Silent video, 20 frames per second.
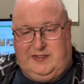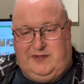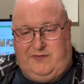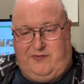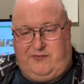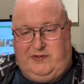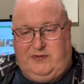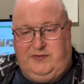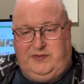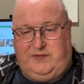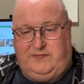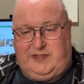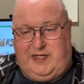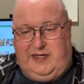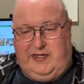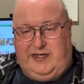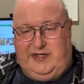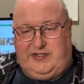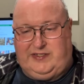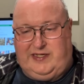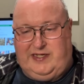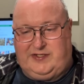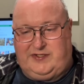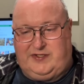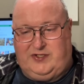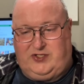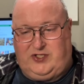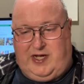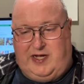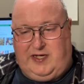the thrills of teenage lust,
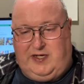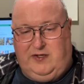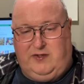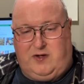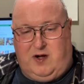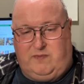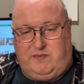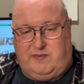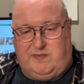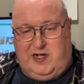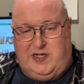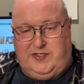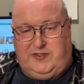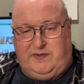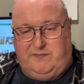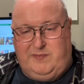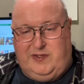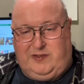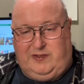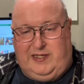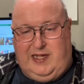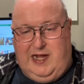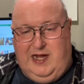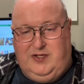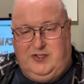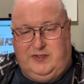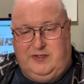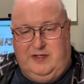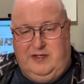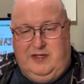the shaking compromises of middle
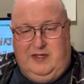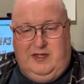age,